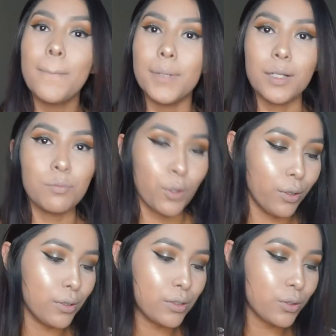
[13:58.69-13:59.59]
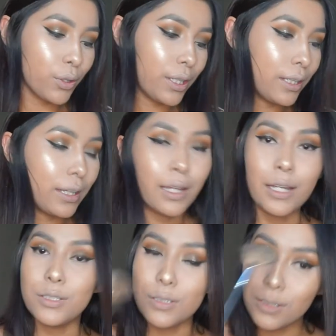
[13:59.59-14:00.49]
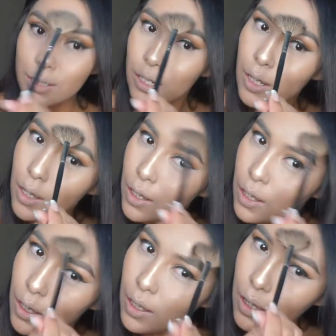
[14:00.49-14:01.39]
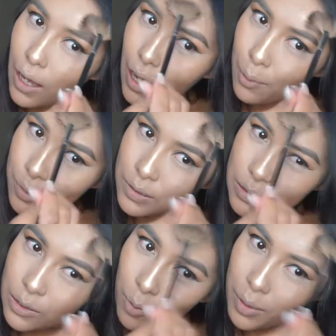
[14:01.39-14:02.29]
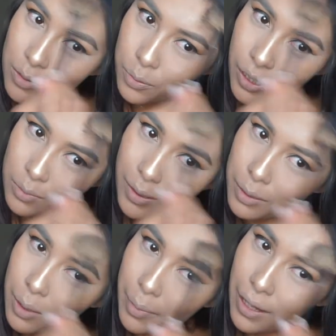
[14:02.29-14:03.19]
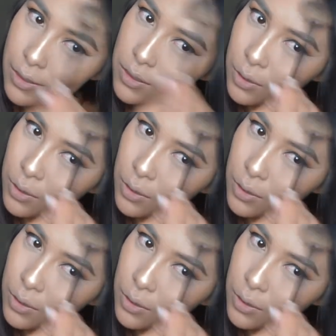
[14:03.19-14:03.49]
But moral of the story, like I just, I was so mesmerized by their palettes.